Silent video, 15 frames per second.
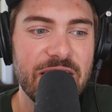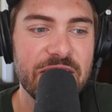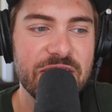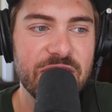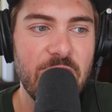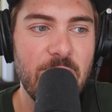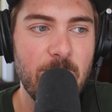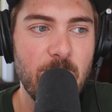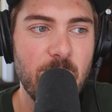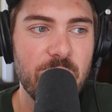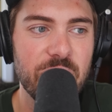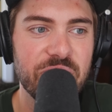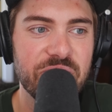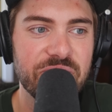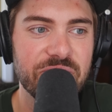That's
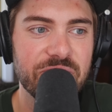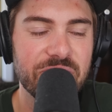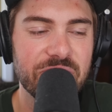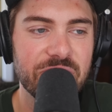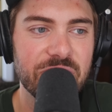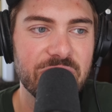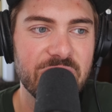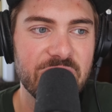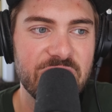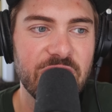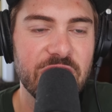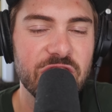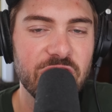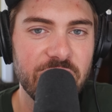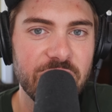
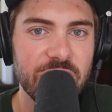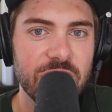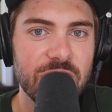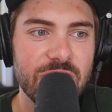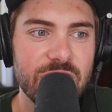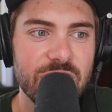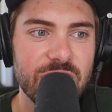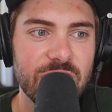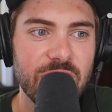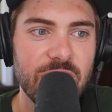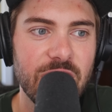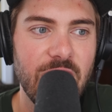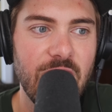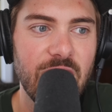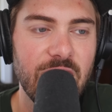6 liters.
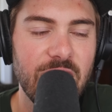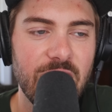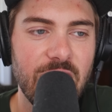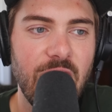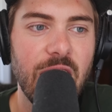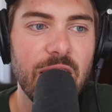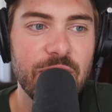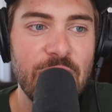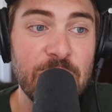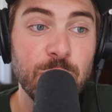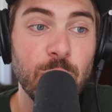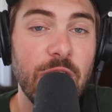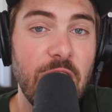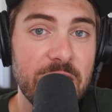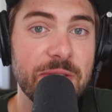
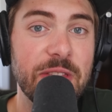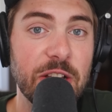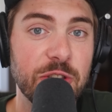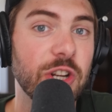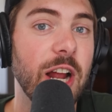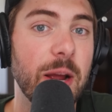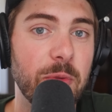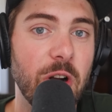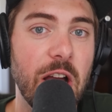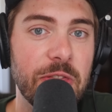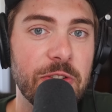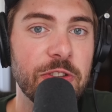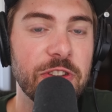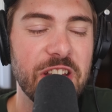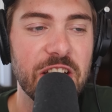That's what I
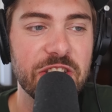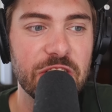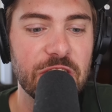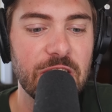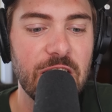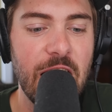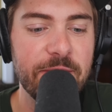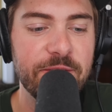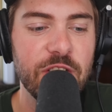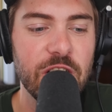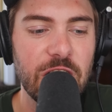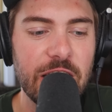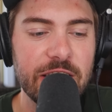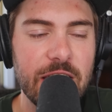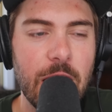brought through the desert. I
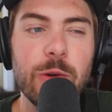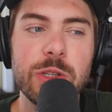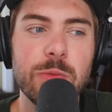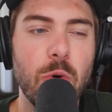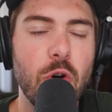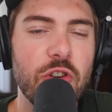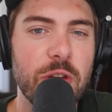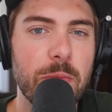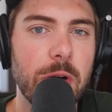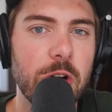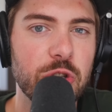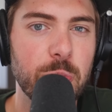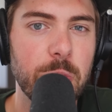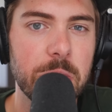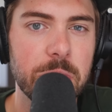feel like that was more than
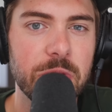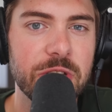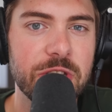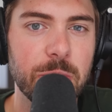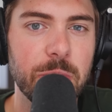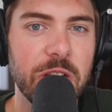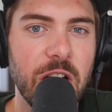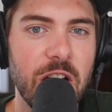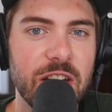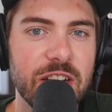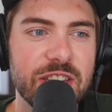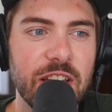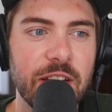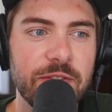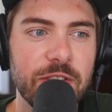most people, to be
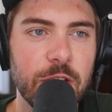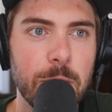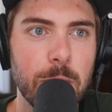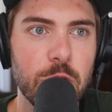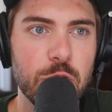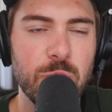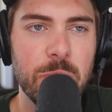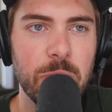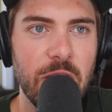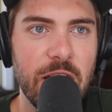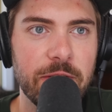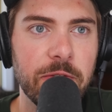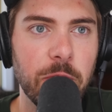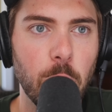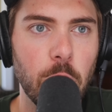honest. I feel like most people
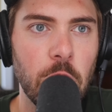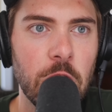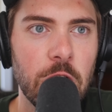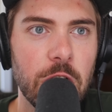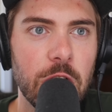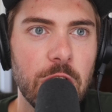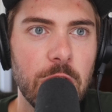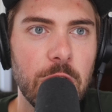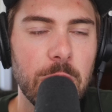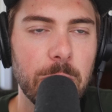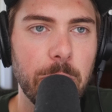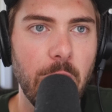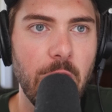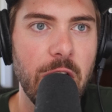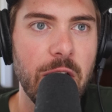had 4,
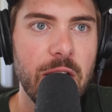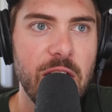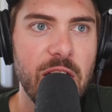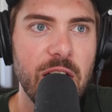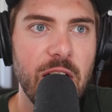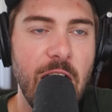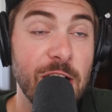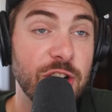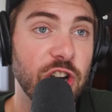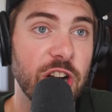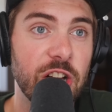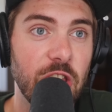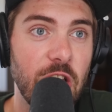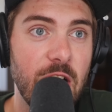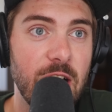but I
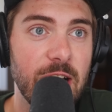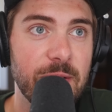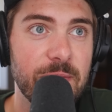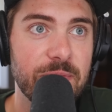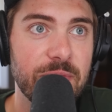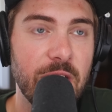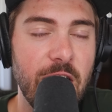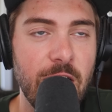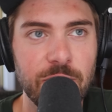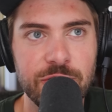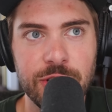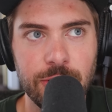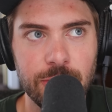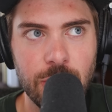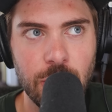drink a lot. I
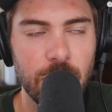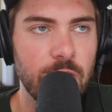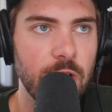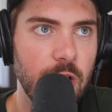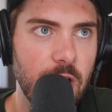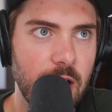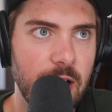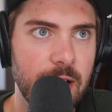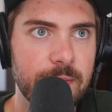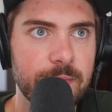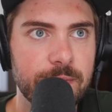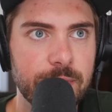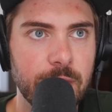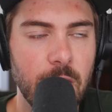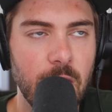also cook a lot.
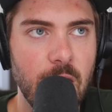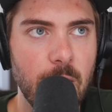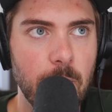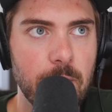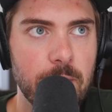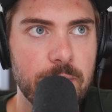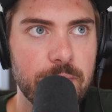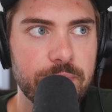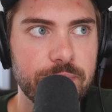And